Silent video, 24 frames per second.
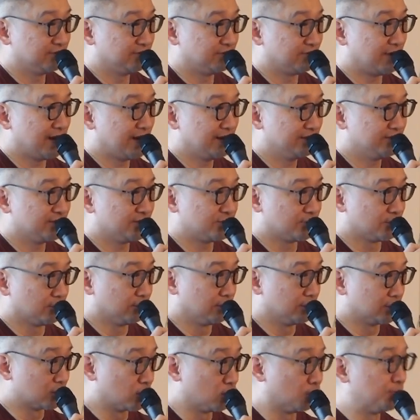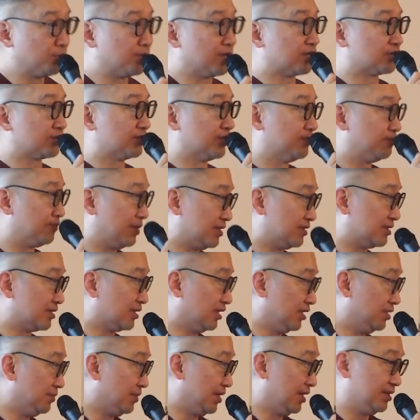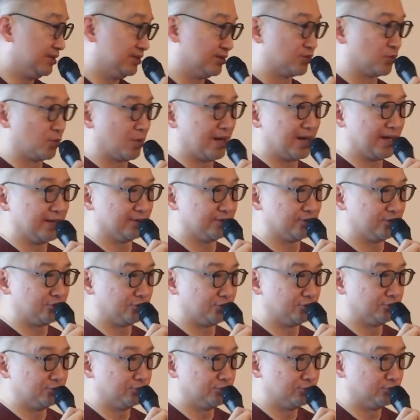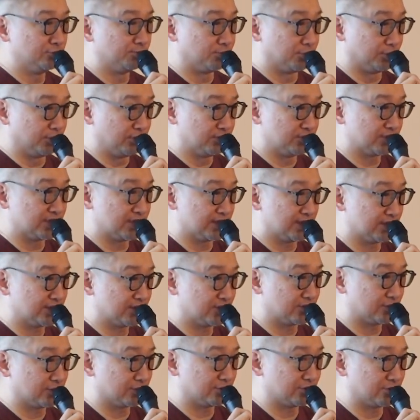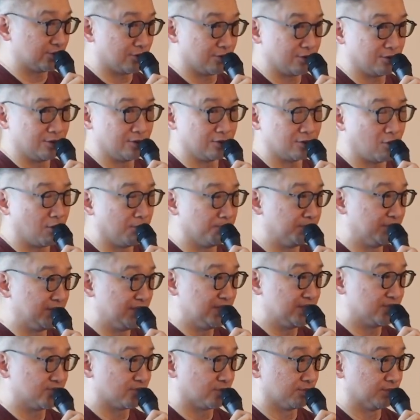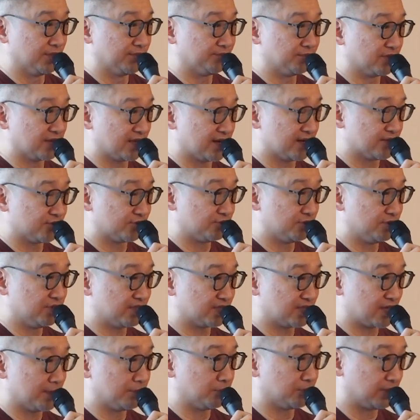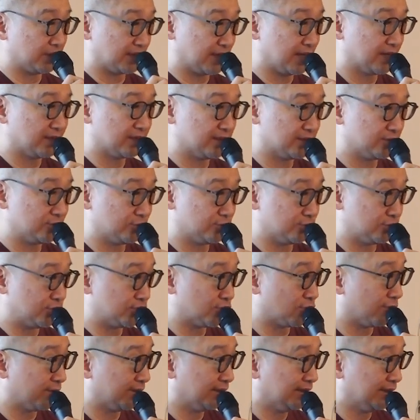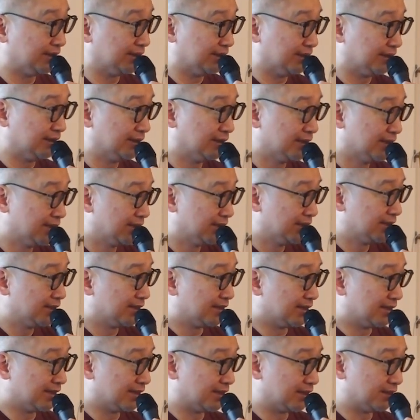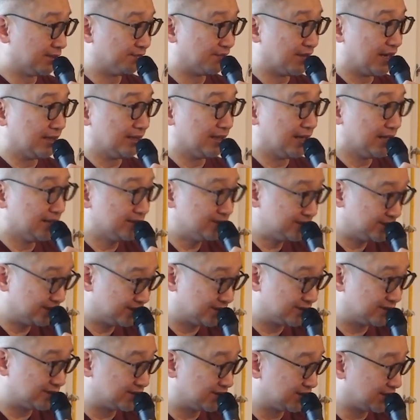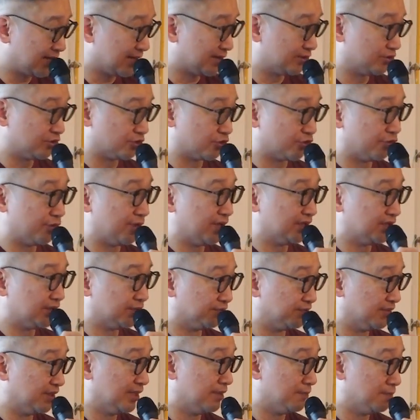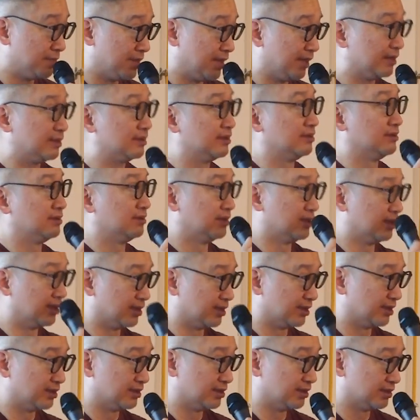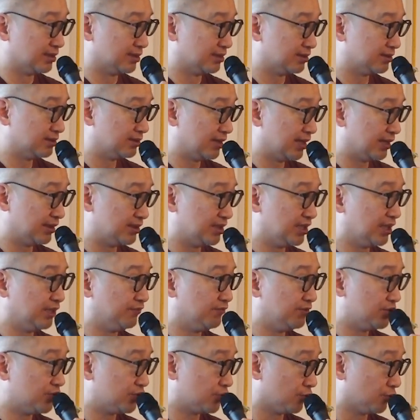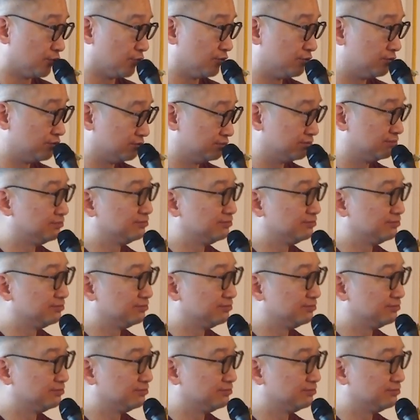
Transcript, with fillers: Right. So co-production basically means when two producers or companies from different countries come together to jointly uh, finance and to creatively make uh, uh a TV show,